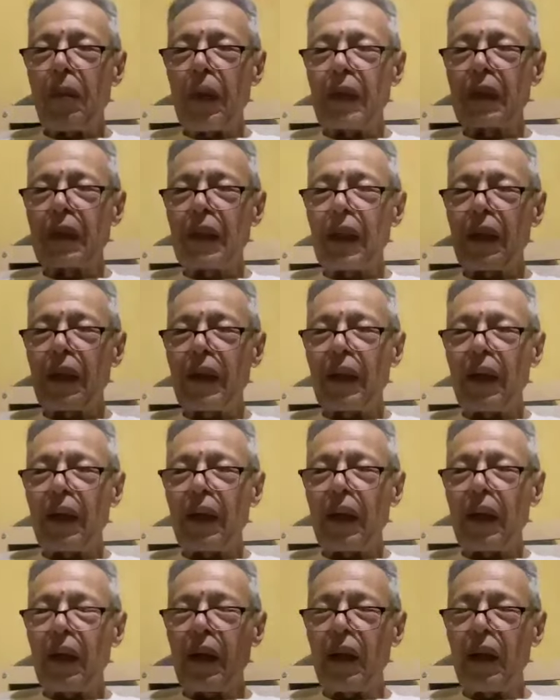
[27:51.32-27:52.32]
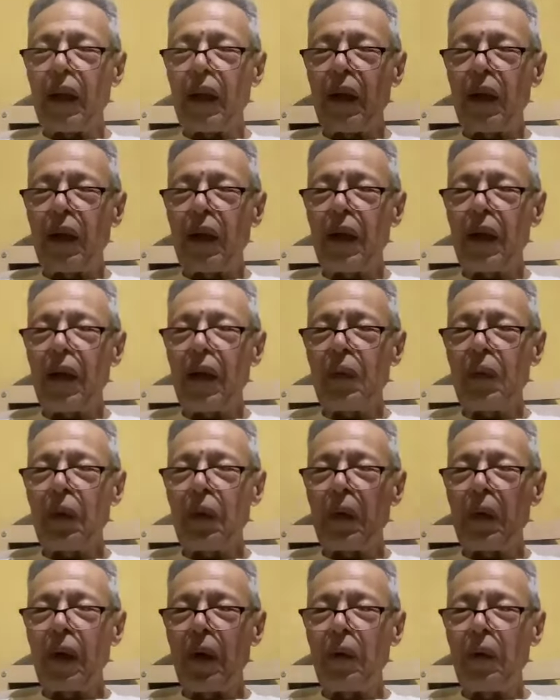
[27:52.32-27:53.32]
But here,
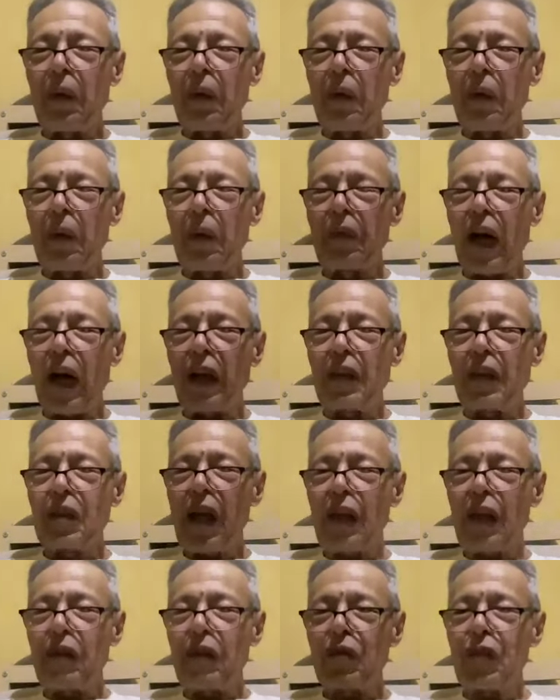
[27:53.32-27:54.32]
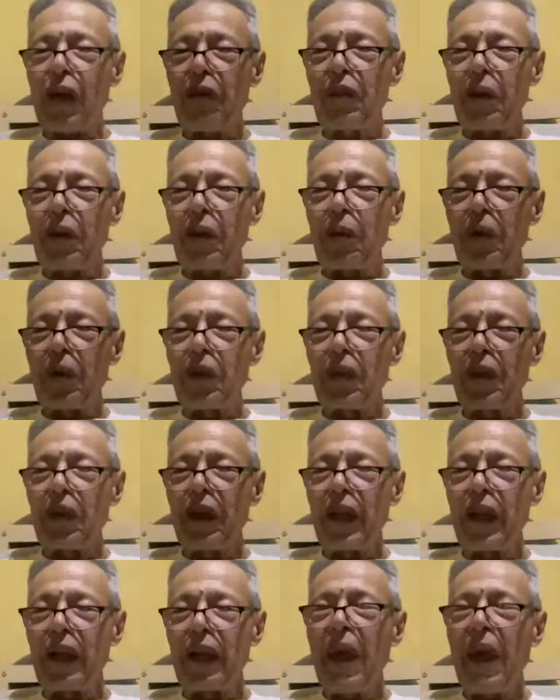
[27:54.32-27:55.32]
we've got a ton of stuff that we're
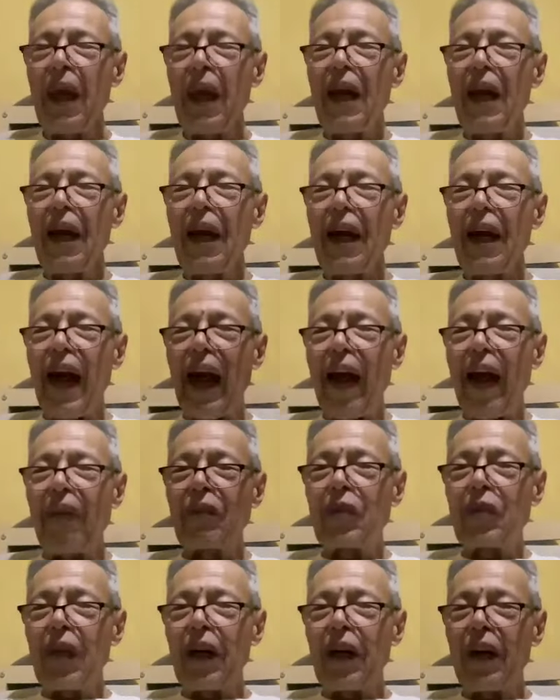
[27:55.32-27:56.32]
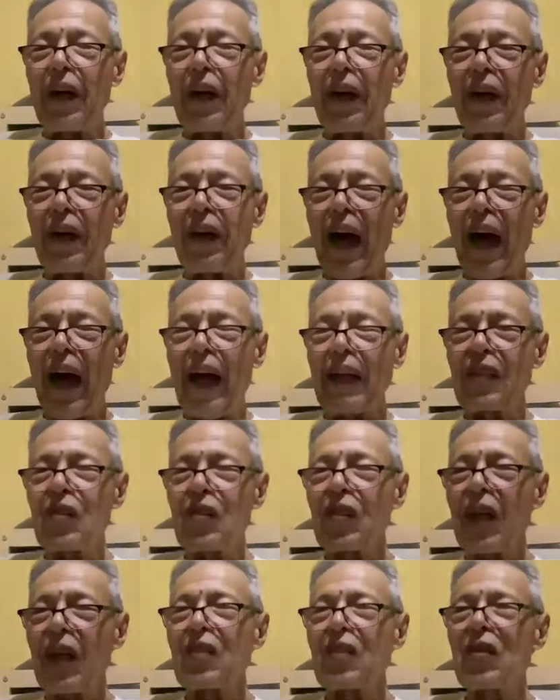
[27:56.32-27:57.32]
doing. And
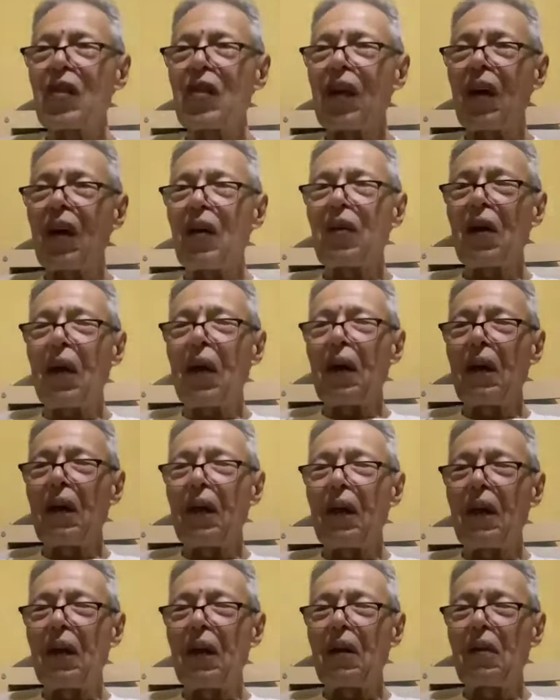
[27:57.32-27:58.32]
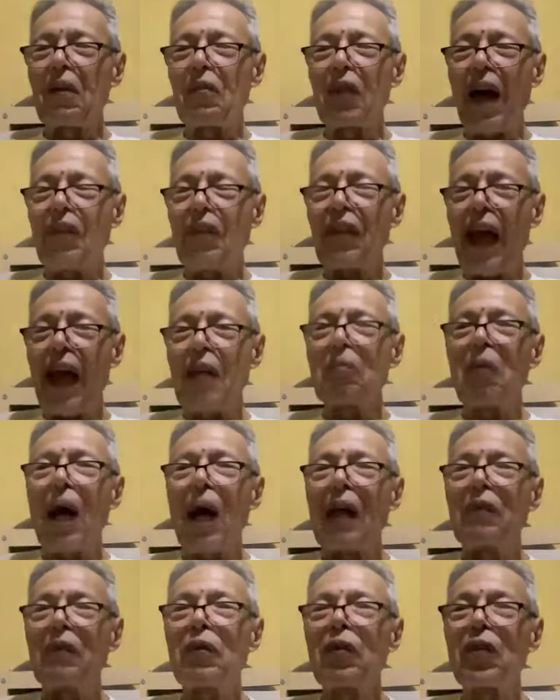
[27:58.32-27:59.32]
Alice says, you've got that
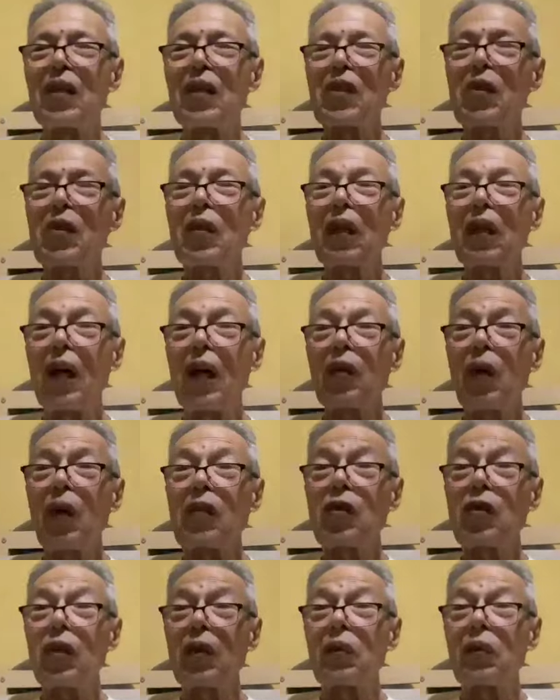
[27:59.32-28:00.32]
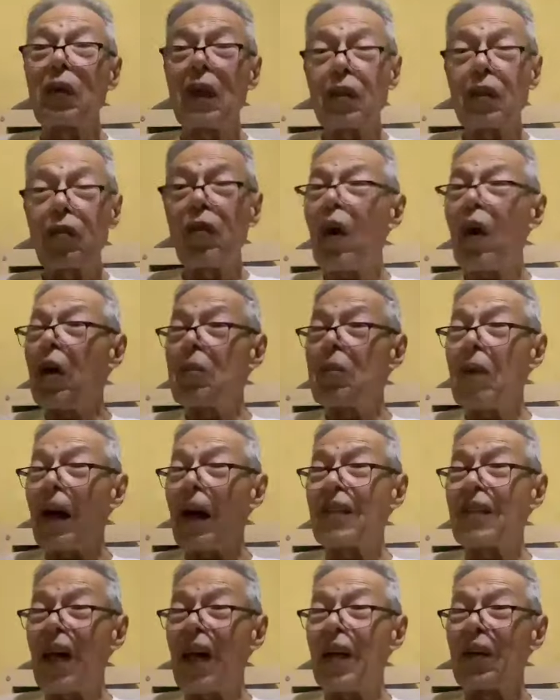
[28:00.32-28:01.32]
mindfulness question. It's very
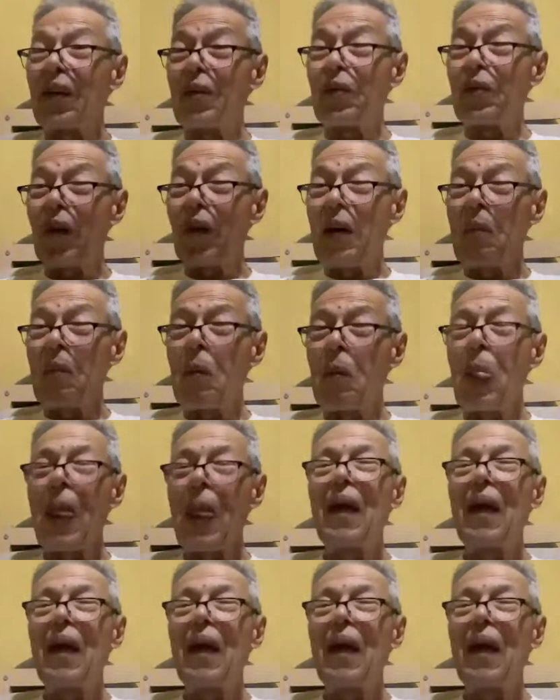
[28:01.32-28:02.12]
meditative, right?